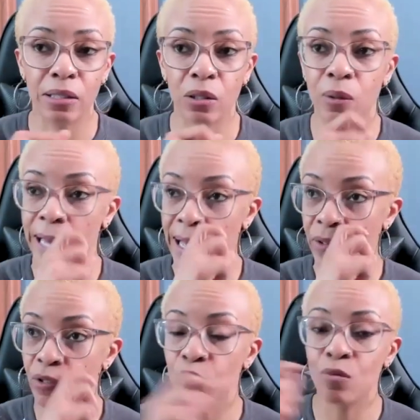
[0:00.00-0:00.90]
So
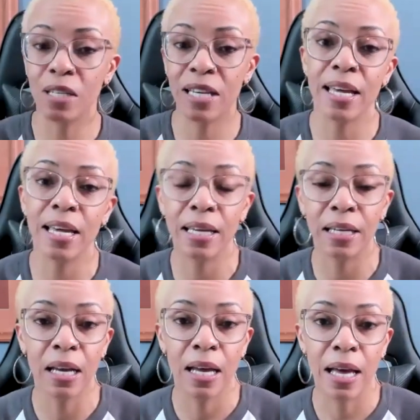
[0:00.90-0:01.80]
now you can't
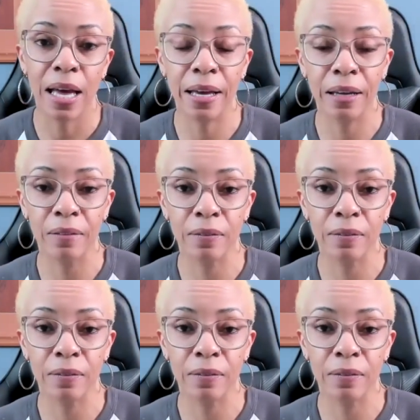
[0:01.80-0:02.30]
have